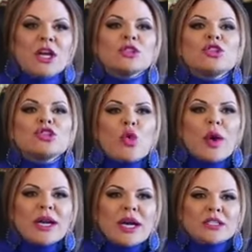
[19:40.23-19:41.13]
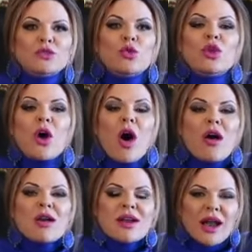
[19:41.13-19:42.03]
to join us for the
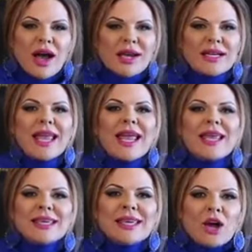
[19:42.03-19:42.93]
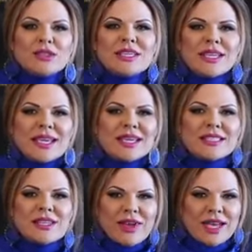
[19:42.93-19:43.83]
online Encounter
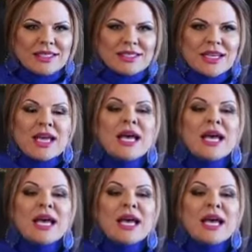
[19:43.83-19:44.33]
Kings event